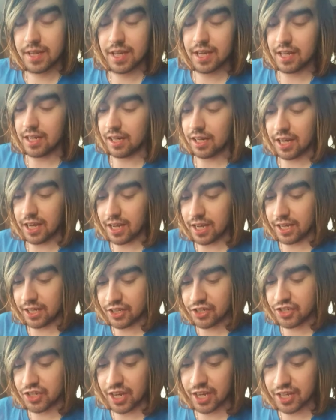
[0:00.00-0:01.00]

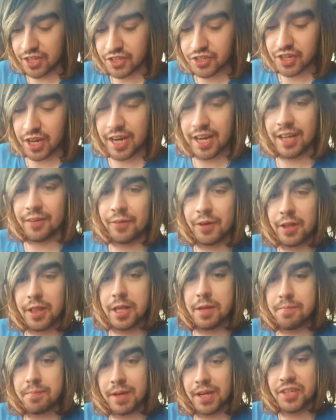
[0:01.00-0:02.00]
It says, and it
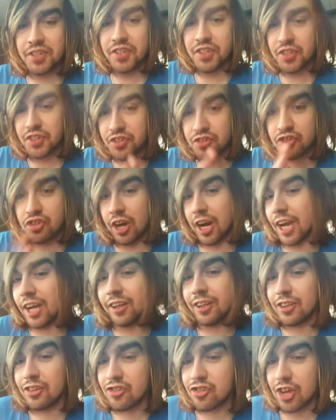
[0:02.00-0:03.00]
really mixes child